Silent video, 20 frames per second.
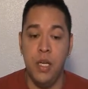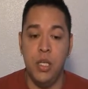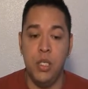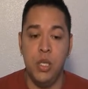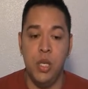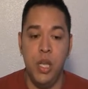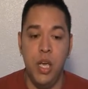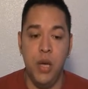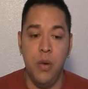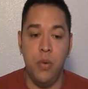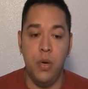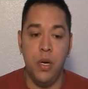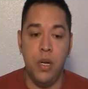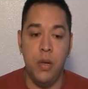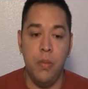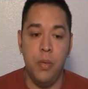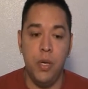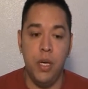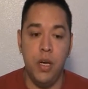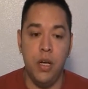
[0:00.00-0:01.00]
Today we're going
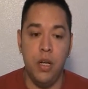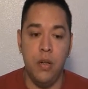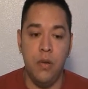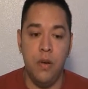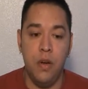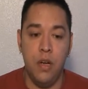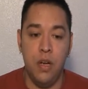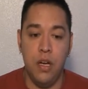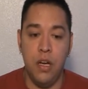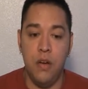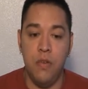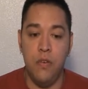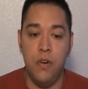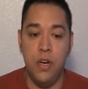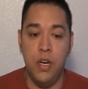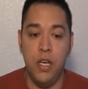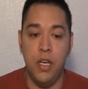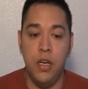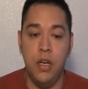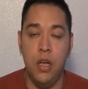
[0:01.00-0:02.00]
to be
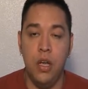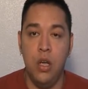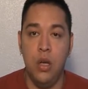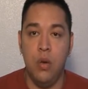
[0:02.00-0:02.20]
covering